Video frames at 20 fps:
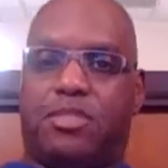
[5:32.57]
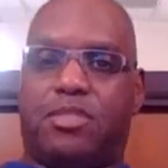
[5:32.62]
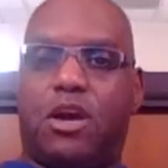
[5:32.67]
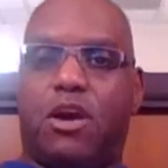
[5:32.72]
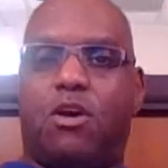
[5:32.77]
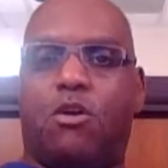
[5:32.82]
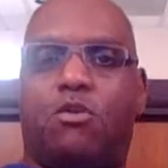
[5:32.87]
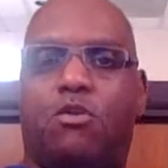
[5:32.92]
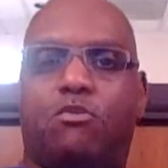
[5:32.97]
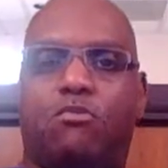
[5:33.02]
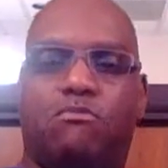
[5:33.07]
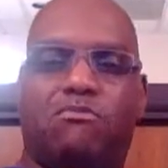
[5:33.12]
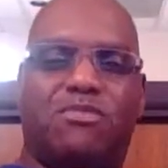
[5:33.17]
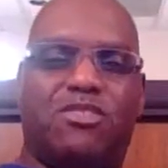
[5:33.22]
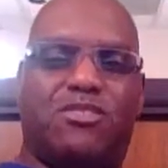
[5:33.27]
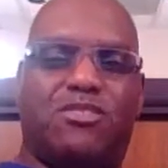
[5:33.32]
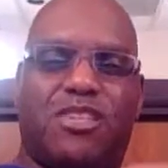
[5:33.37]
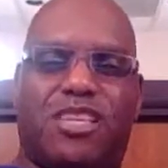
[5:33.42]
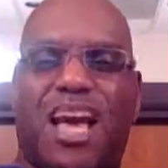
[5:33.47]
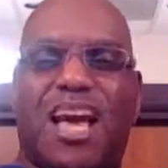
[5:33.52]
So
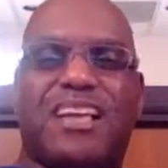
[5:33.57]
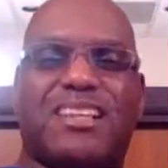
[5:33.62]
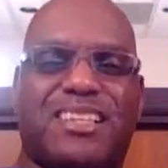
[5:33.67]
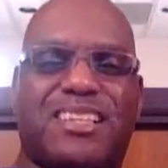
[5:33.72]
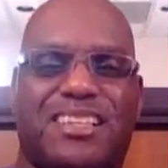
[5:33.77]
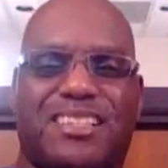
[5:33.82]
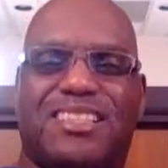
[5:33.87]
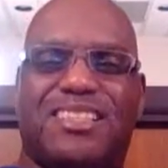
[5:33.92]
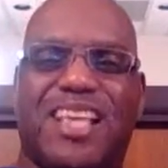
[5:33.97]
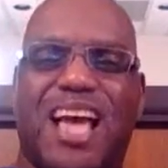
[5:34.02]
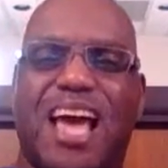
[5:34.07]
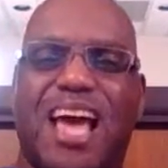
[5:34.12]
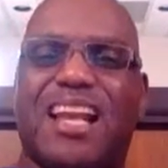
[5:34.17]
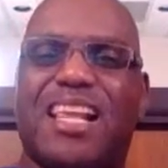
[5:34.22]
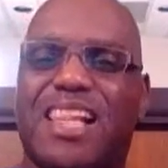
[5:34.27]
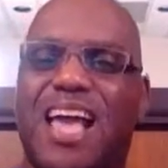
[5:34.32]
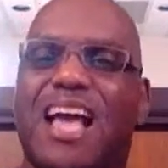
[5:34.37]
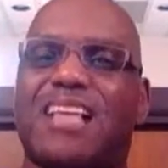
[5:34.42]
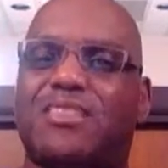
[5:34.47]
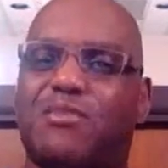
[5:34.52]
you got not
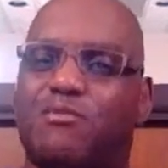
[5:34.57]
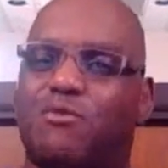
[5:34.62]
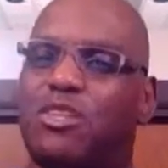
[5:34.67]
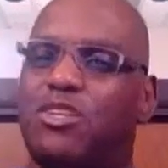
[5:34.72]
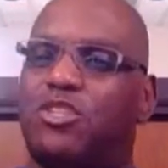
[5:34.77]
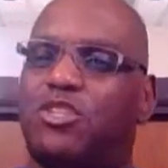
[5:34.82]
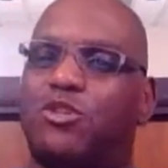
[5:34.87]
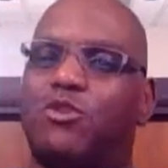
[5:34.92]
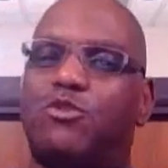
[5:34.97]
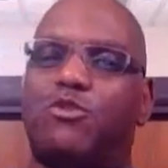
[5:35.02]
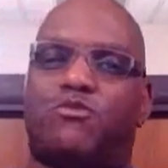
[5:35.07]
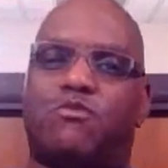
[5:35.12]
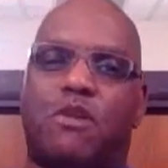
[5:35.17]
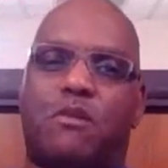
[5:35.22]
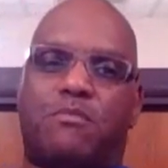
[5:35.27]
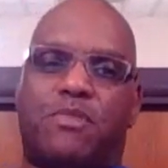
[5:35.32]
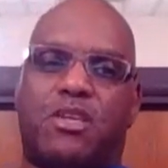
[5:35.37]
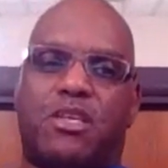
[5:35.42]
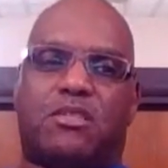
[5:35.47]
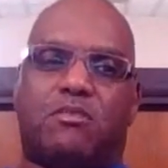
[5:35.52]
a lot to really choose
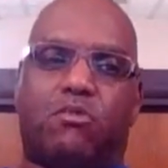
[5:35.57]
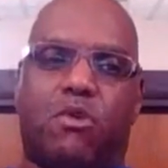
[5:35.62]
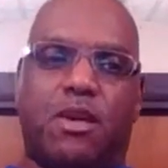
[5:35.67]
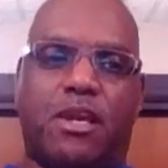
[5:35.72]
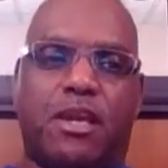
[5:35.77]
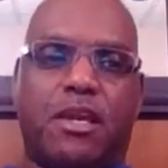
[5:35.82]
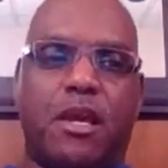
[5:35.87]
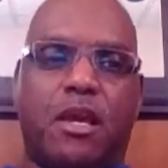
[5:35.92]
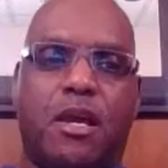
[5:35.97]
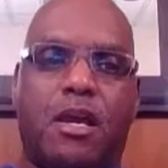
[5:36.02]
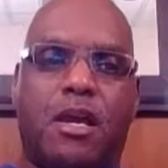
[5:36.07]
from this week.